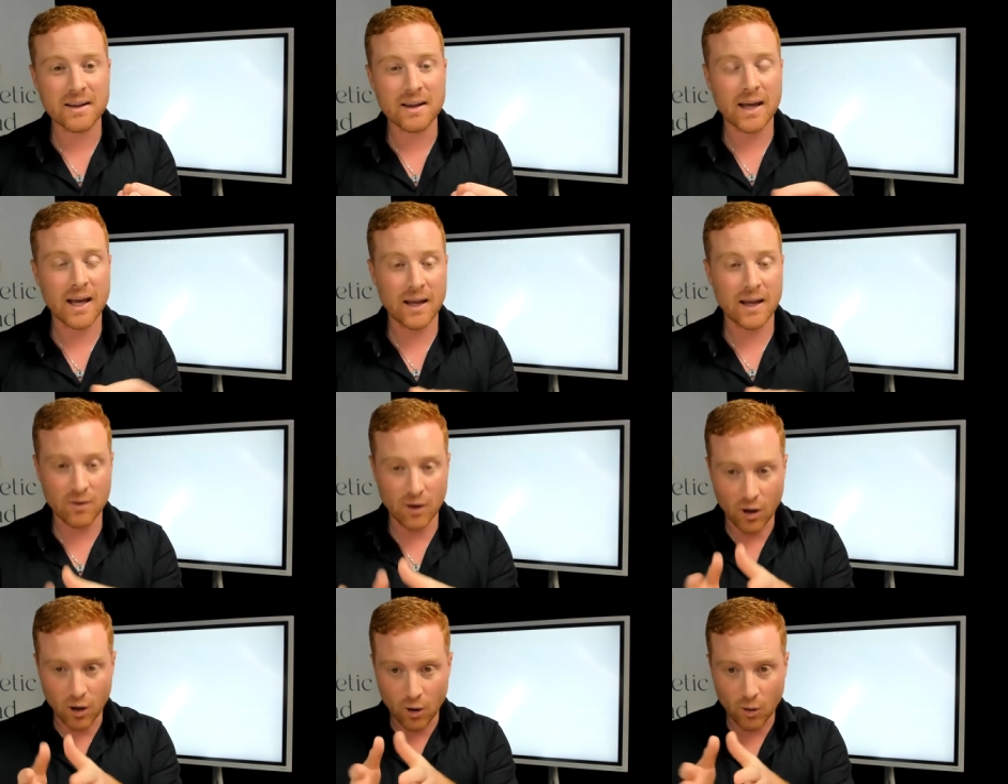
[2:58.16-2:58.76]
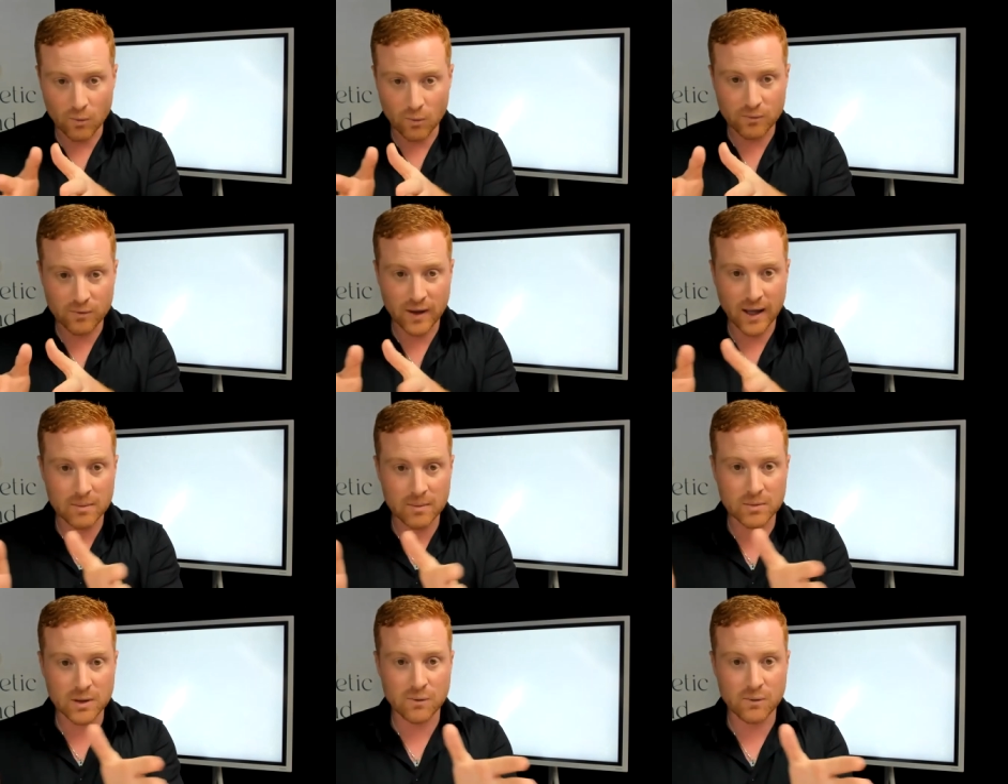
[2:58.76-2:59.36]
and the whole
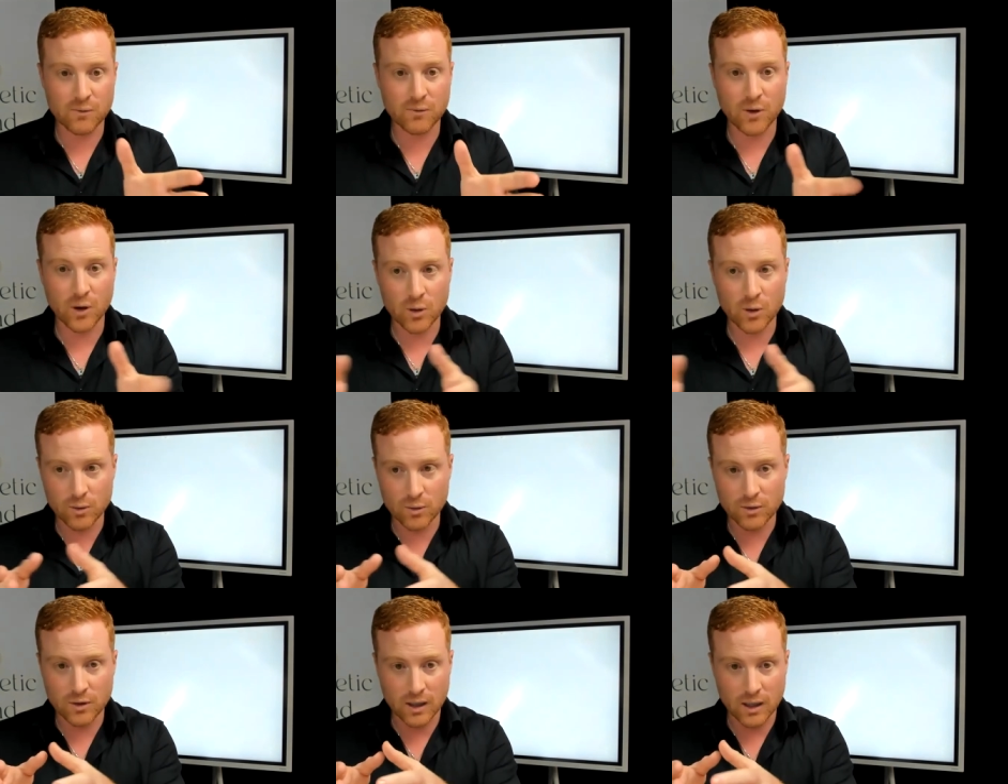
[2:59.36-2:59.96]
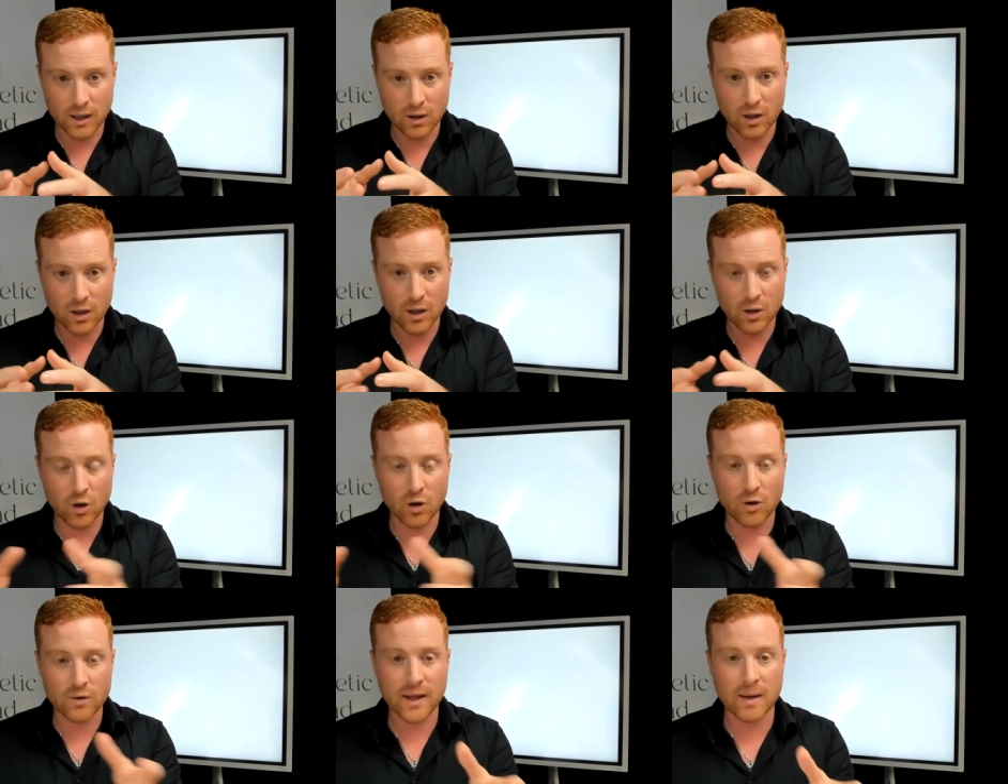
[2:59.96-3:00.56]
family followed
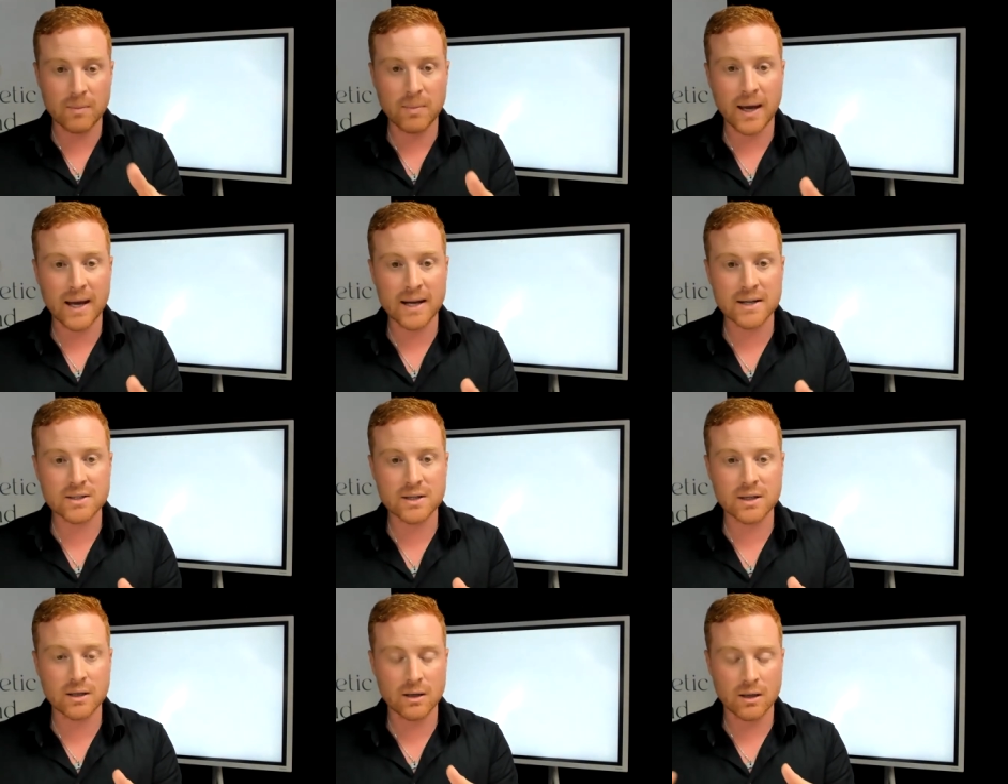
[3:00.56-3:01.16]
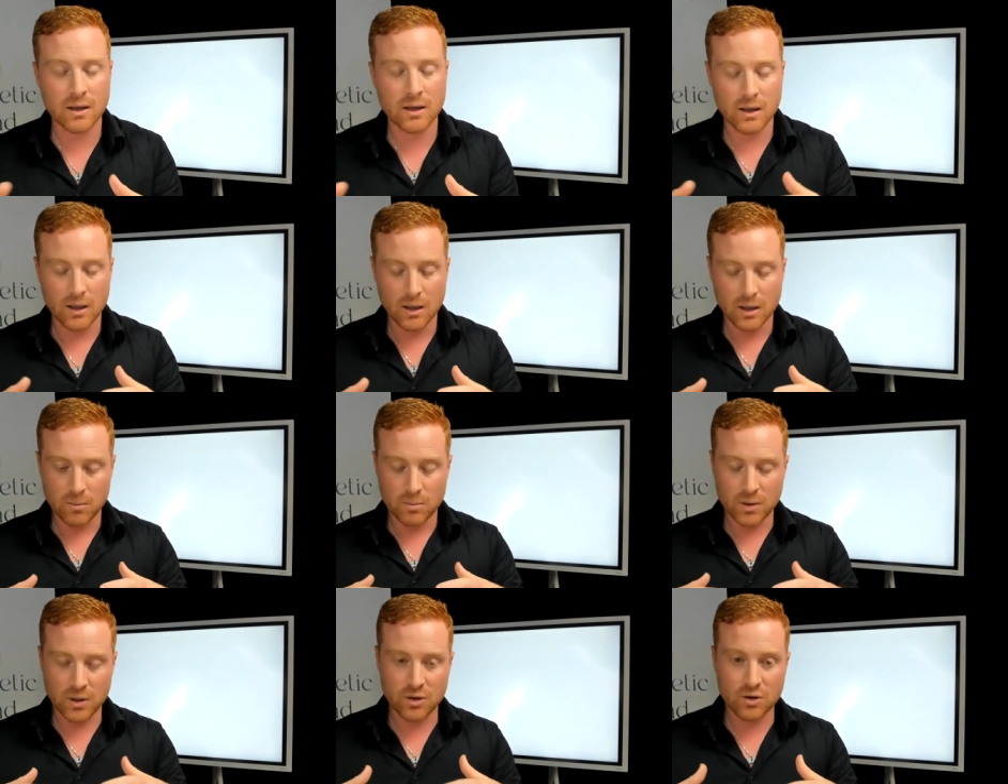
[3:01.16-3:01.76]
along that pattern
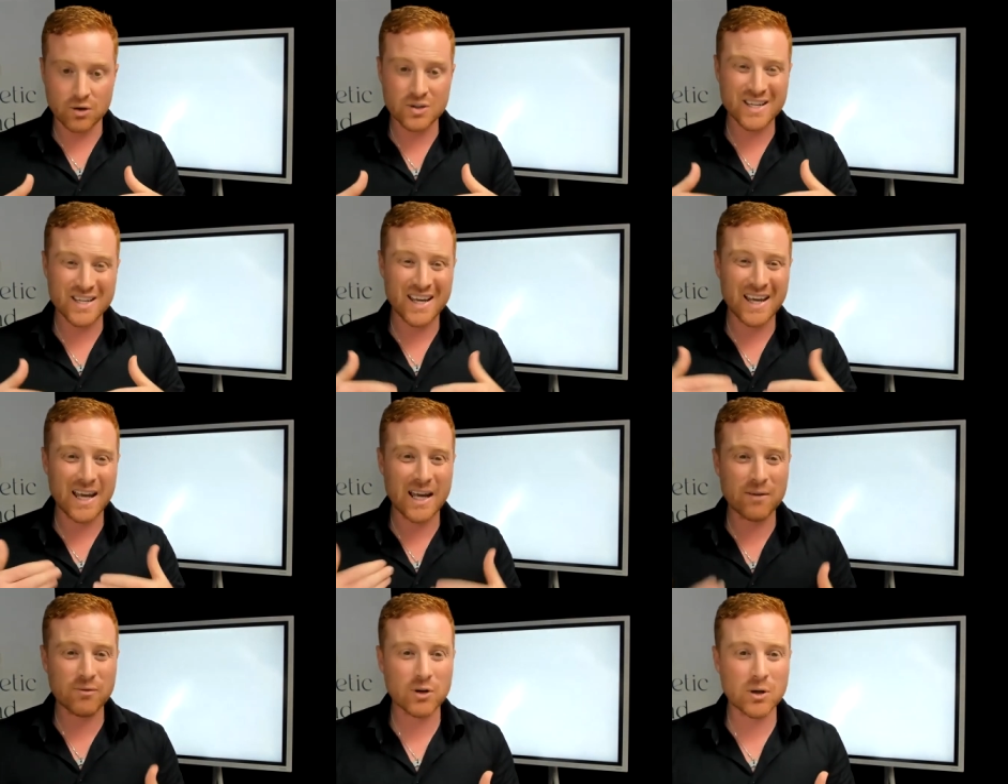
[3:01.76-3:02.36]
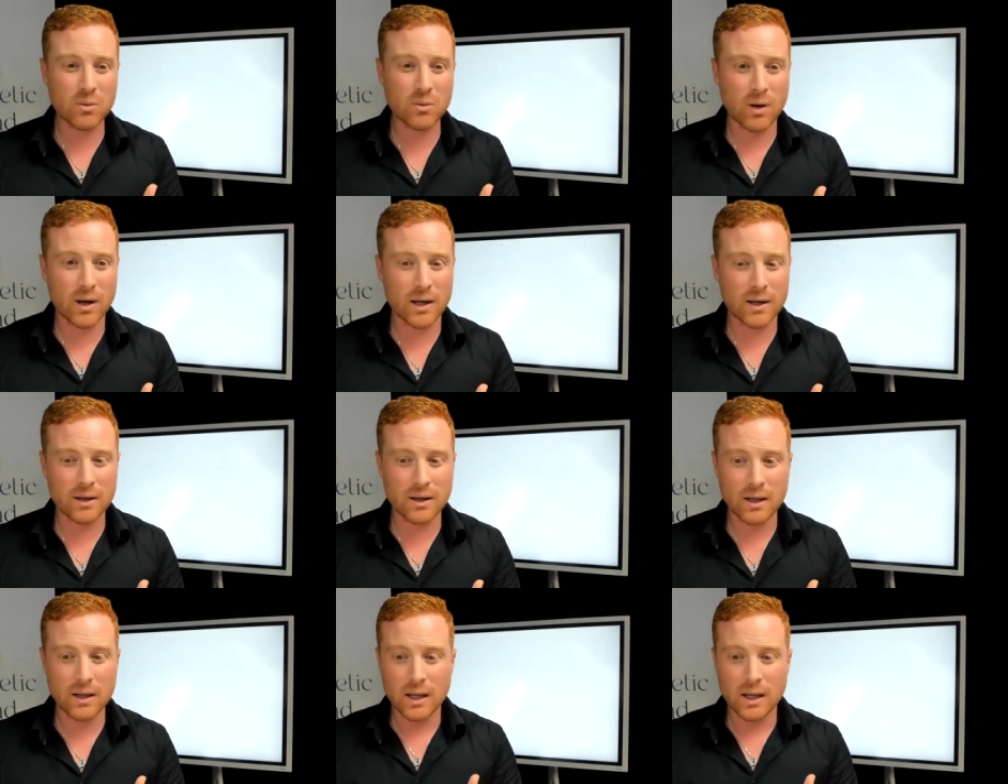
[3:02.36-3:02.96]
because
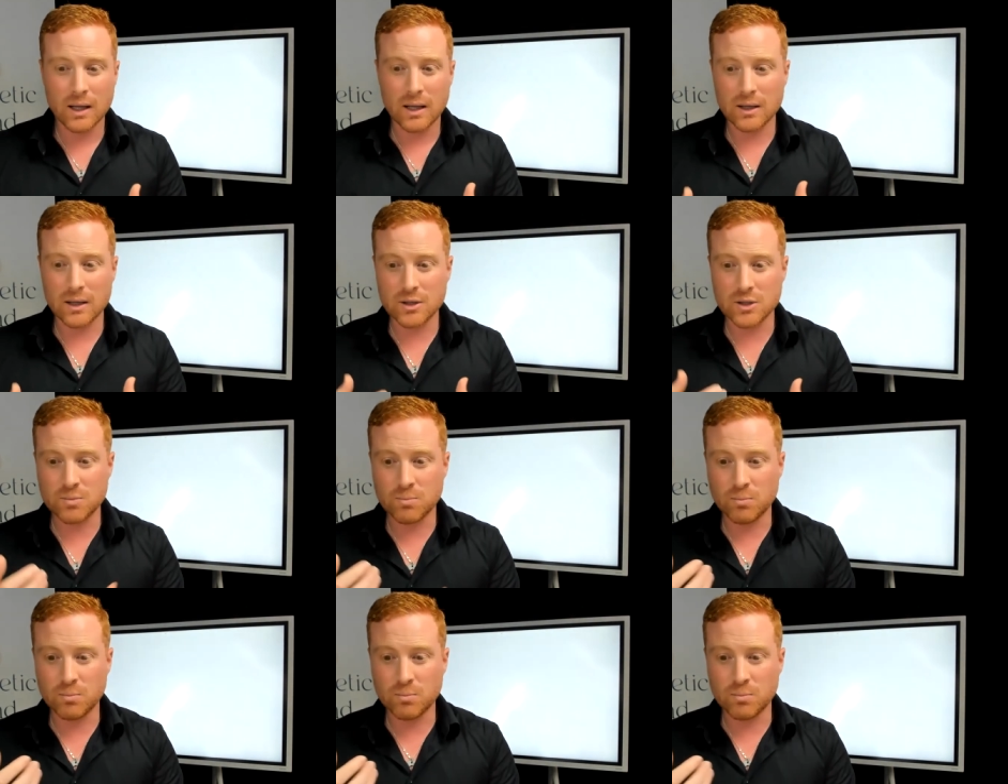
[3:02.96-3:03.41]
everyone is